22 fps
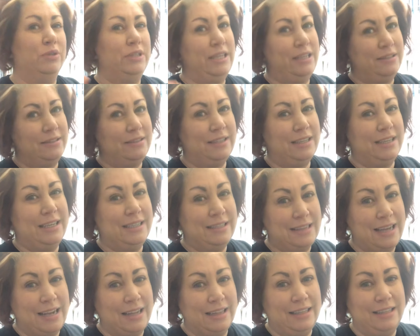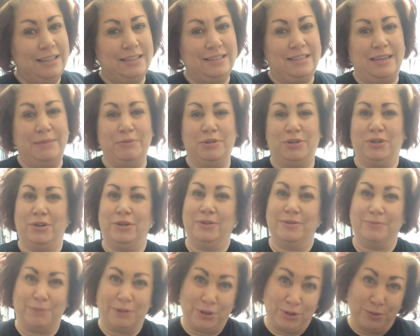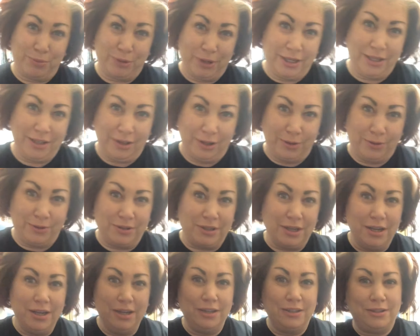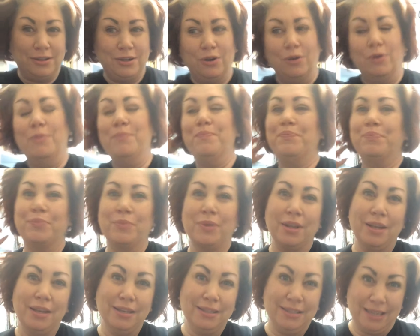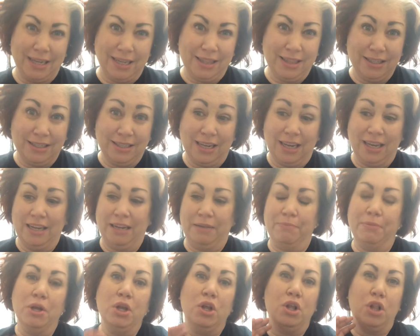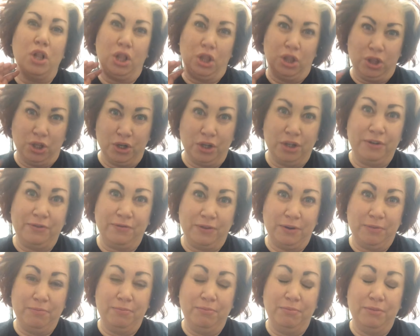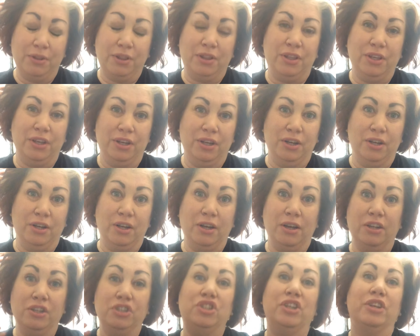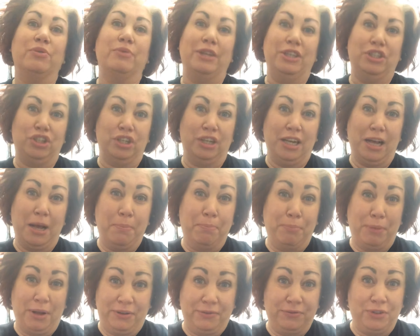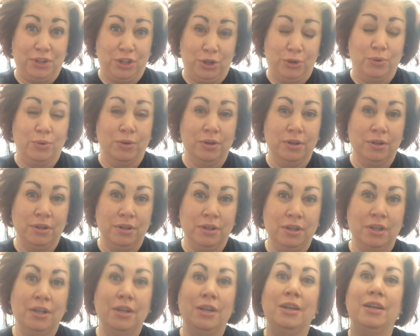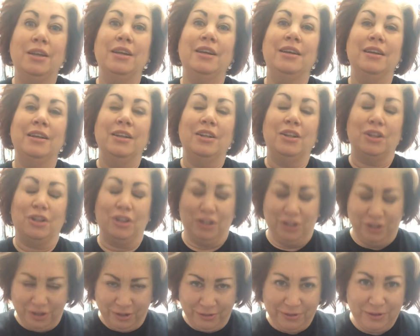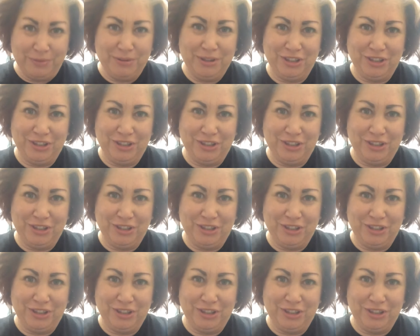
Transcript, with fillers: taste exactly the same as hers, but they're pretty close. So take the time, learn from the generation above you. Learn from the